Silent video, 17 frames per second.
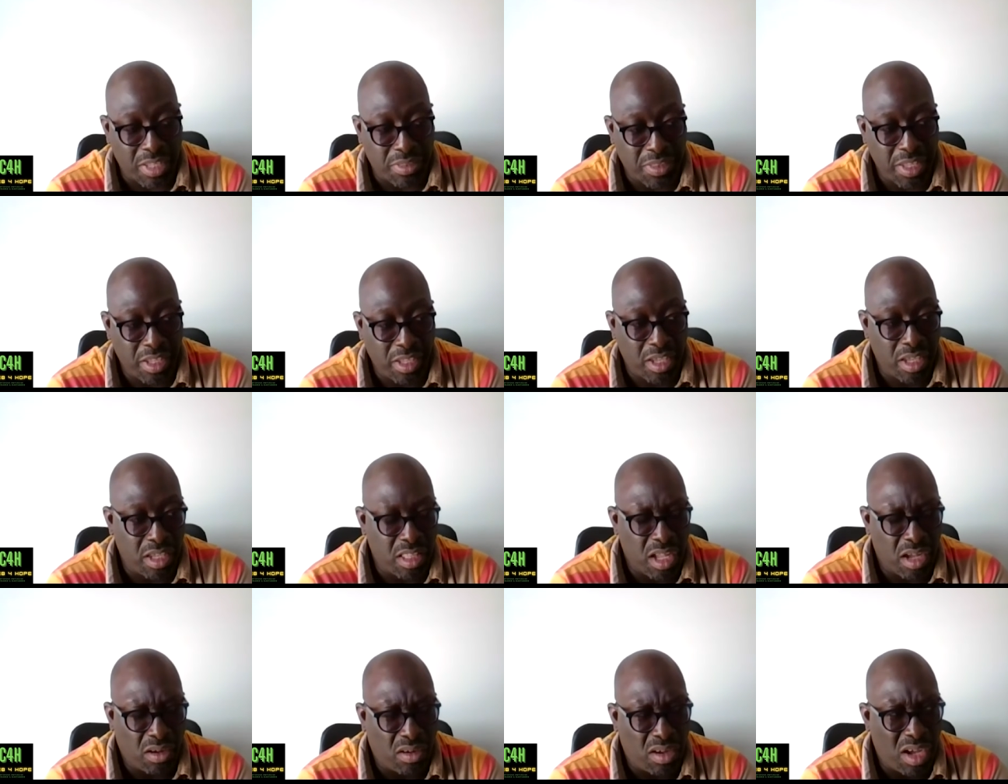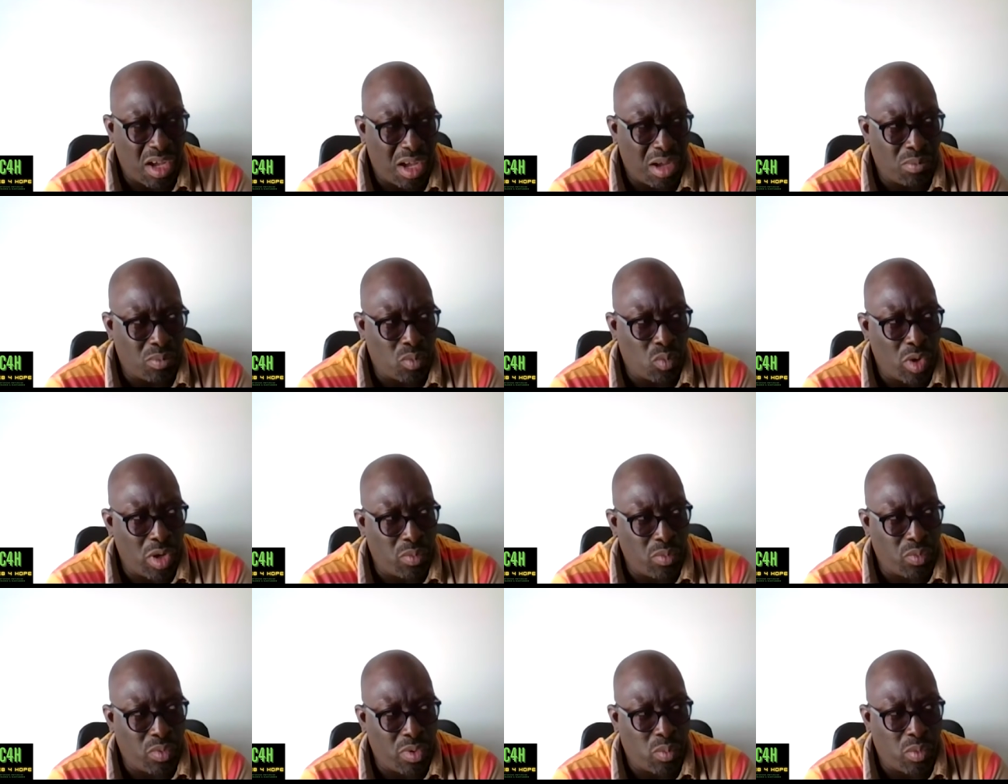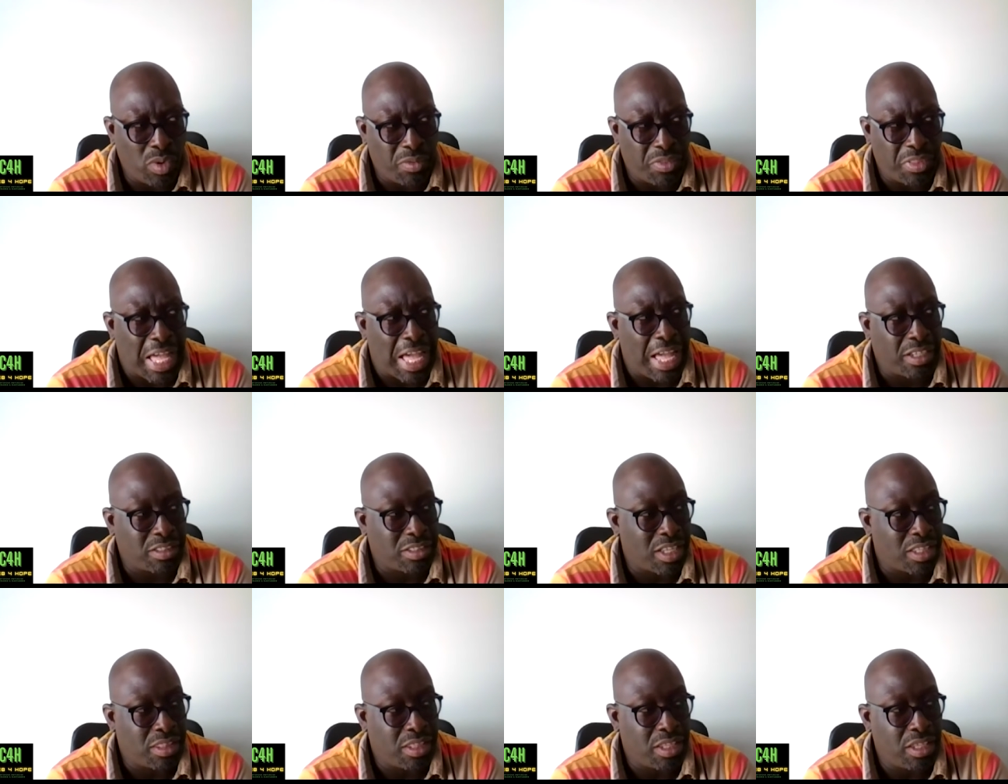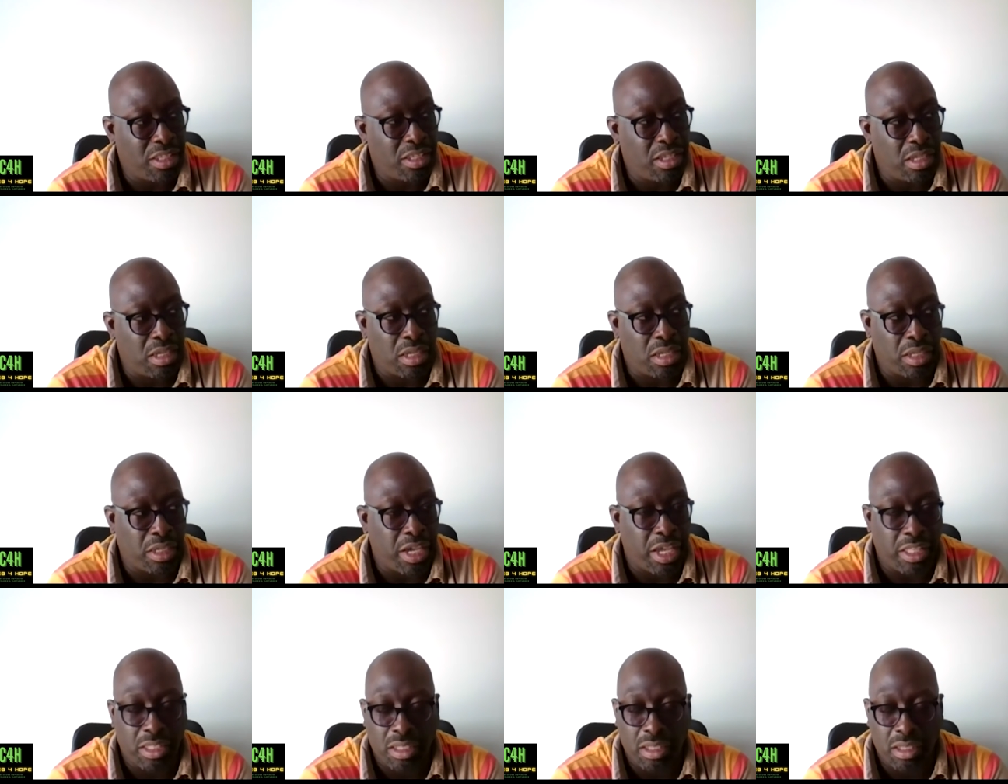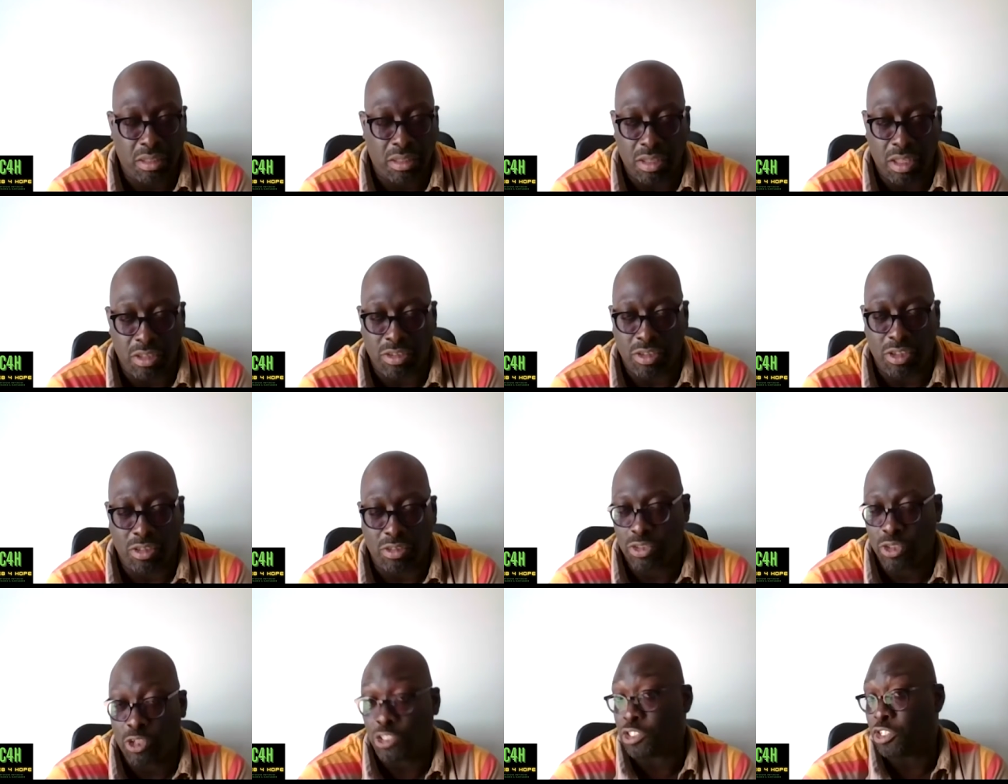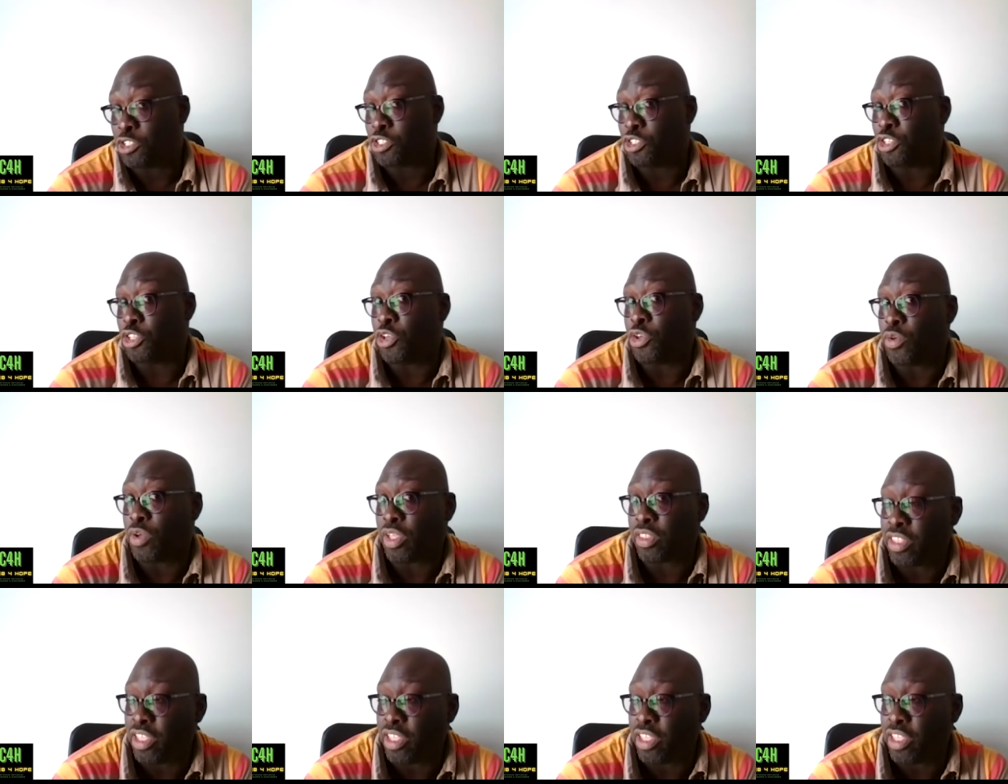Because I think you know um, with, with, with that, because I think again, it's, it's, it's not just you.